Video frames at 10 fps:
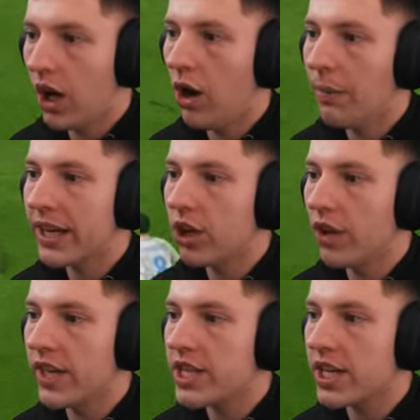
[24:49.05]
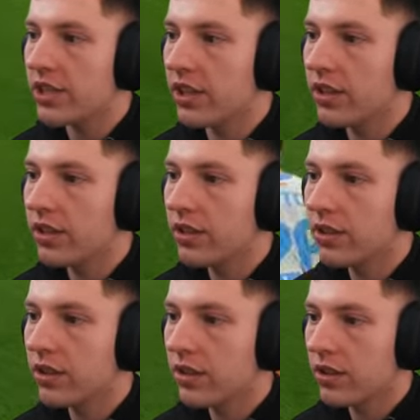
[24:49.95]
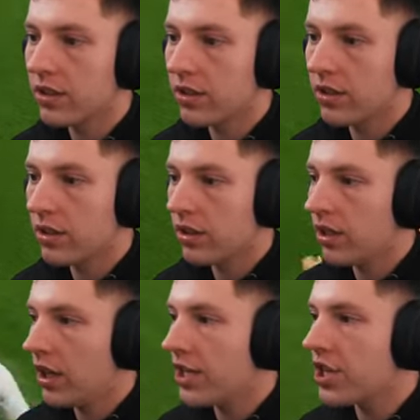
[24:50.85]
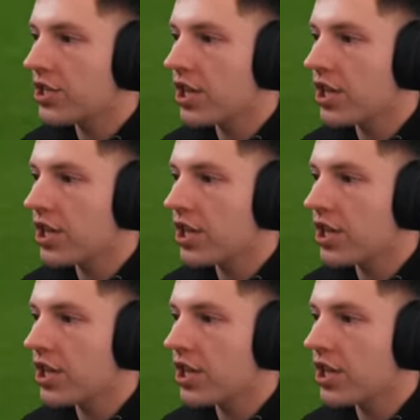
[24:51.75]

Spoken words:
Oh my god, that's excellent. It's